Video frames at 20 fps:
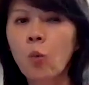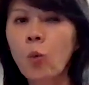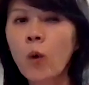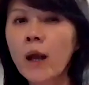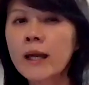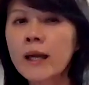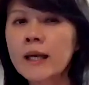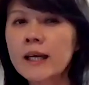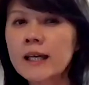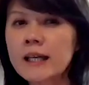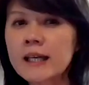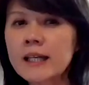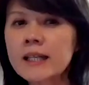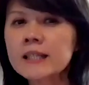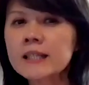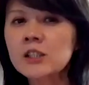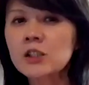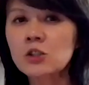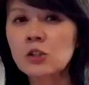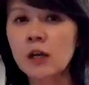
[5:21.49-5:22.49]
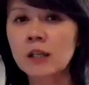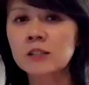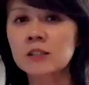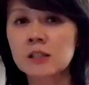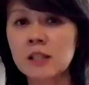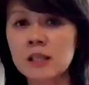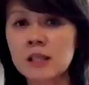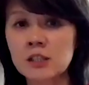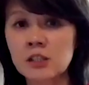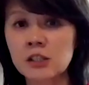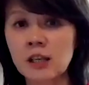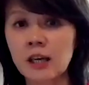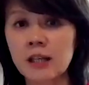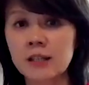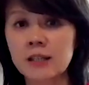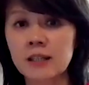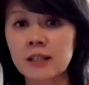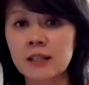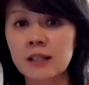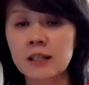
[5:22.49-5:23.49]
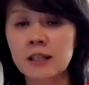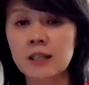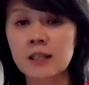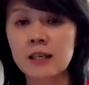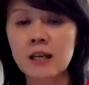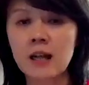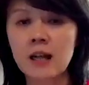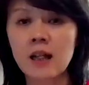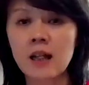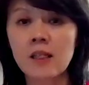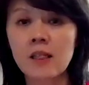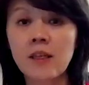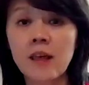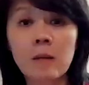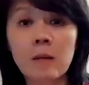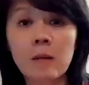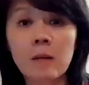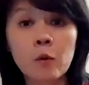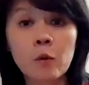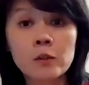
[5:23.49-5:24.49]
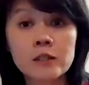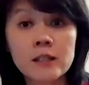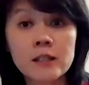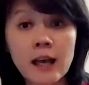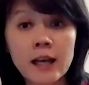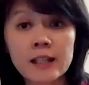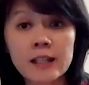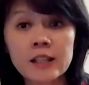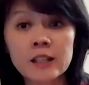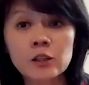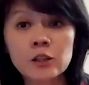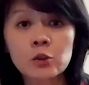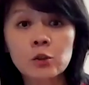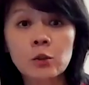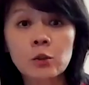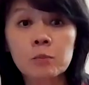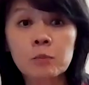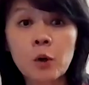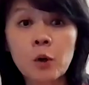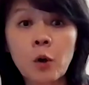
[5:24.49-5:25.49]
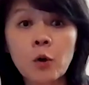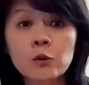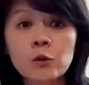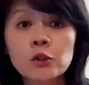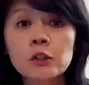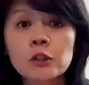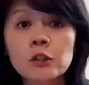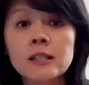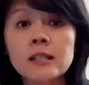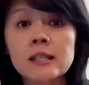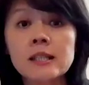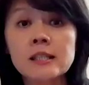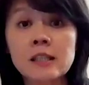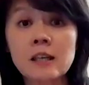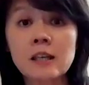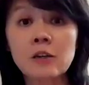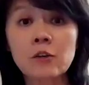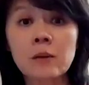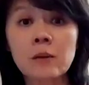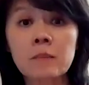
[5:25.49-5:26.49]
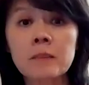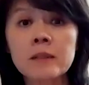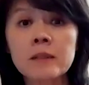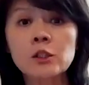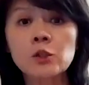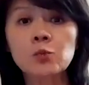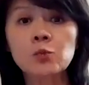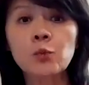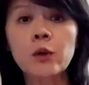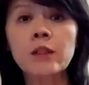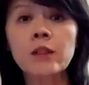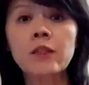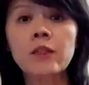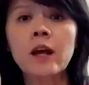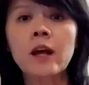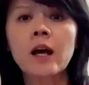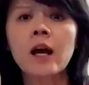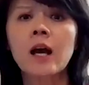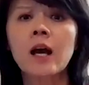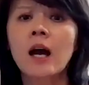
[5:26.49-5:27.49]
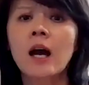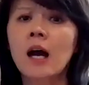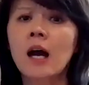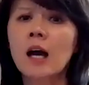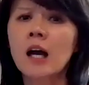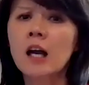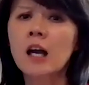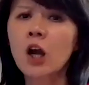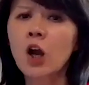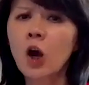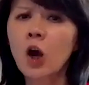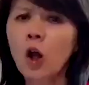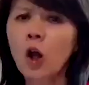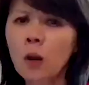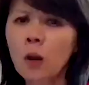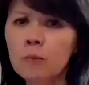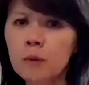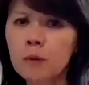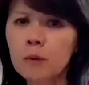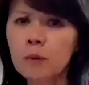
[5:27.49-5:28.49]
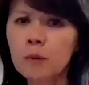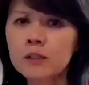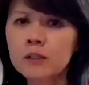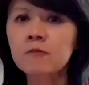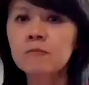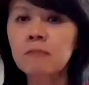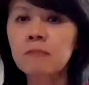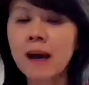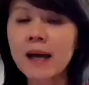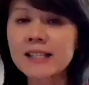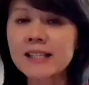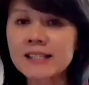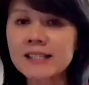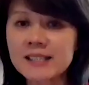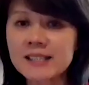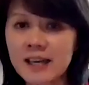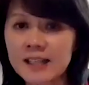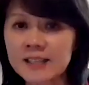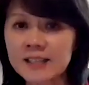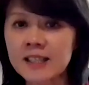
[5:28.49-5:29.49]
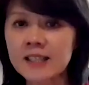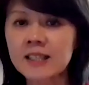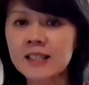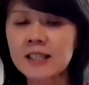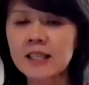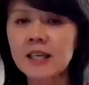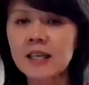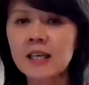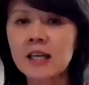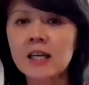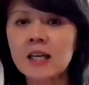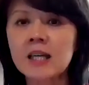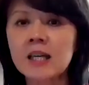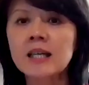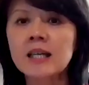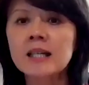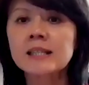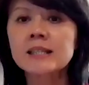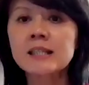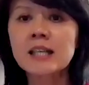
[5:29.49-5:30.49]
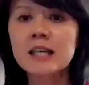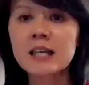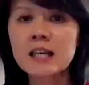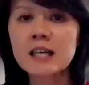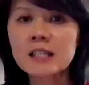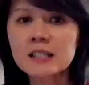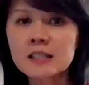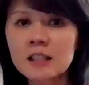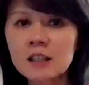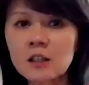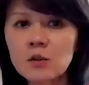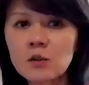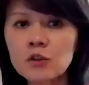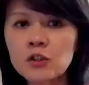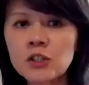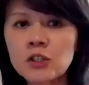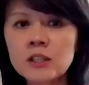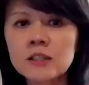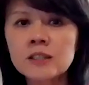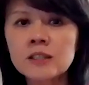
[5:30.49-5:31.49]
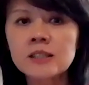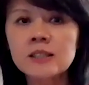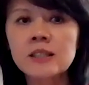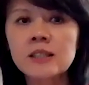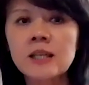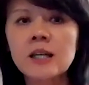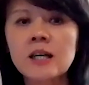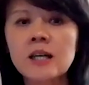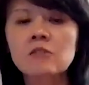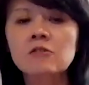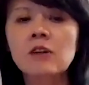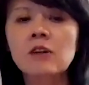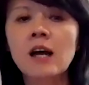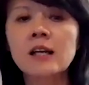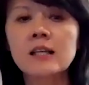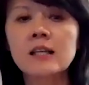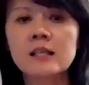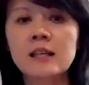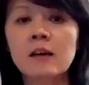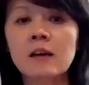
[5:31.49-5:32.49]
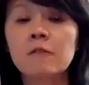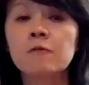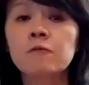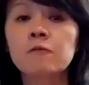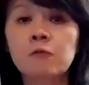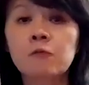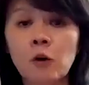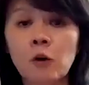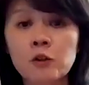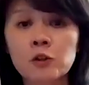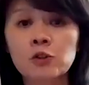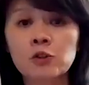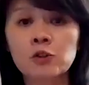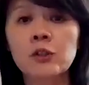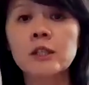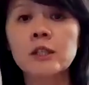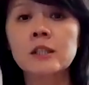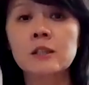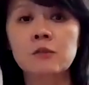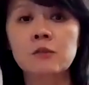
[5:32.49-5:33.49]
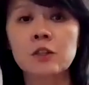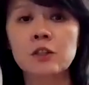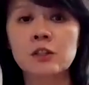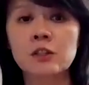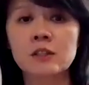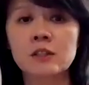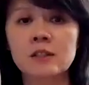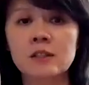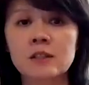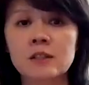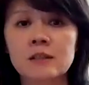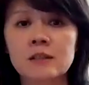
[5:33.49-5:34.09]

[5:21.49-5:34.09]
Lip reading: When leaders trust each other, they are most likely to approach disagreements with a collaborative mindset, seeking solutions rather than fostering division.